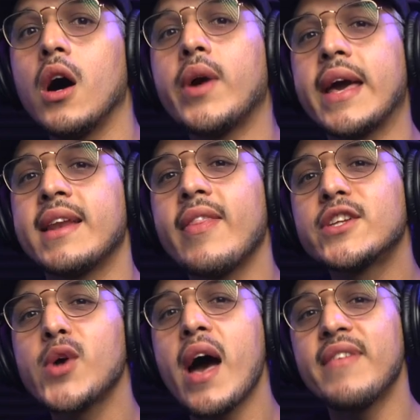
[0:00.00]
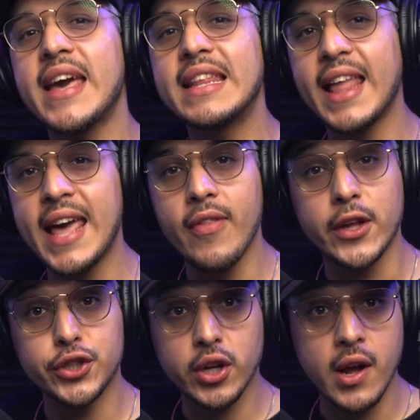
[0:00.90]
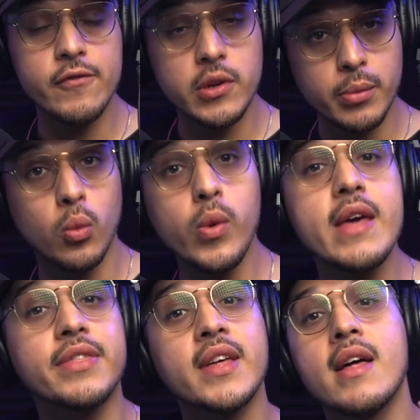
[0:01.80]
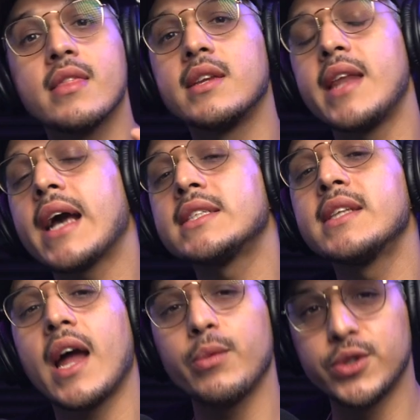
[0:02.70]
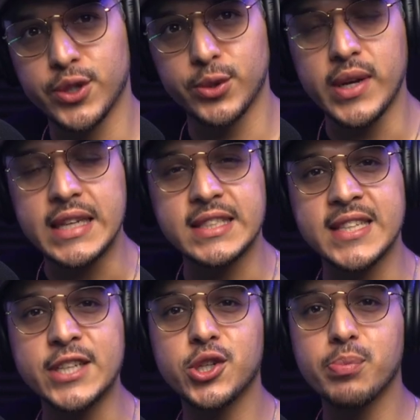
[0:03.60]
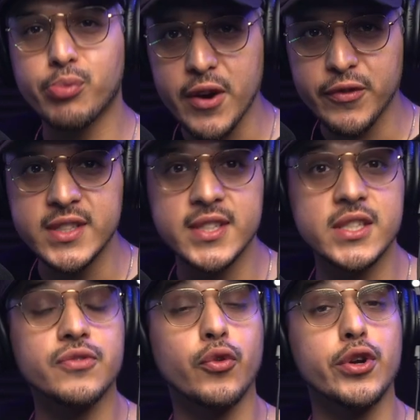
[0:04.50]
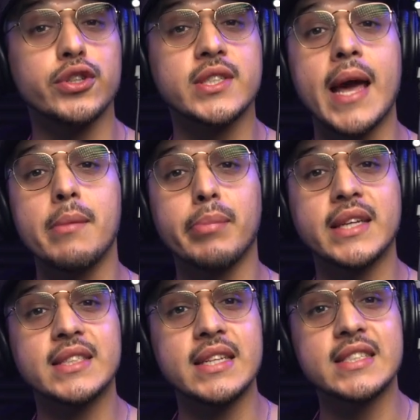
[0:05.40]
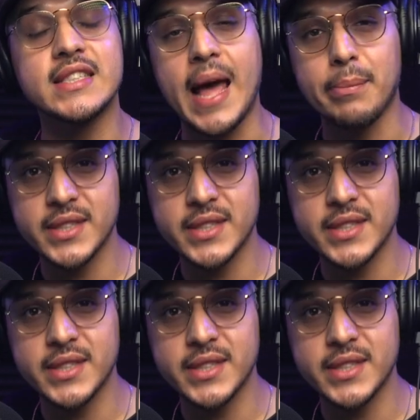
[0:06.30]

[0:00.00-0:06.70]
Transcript: Okay, now that you have a layout that you're comfortable with, the next thing that I would do is set your preferences for your time base and snap